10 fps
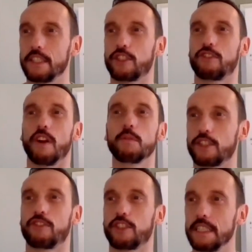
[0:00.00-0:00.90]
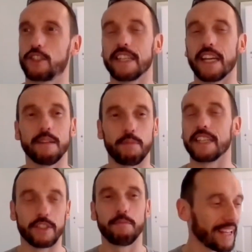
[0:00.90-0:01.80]
The Strokes, Is This It,
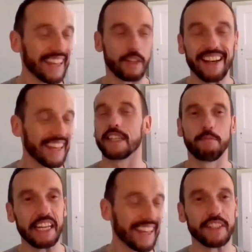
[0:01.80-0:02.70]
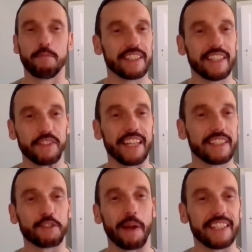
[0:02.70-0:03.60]
because I'm clearly a deviant in
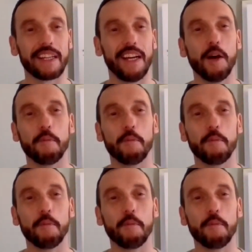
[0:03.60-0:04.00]
that respect.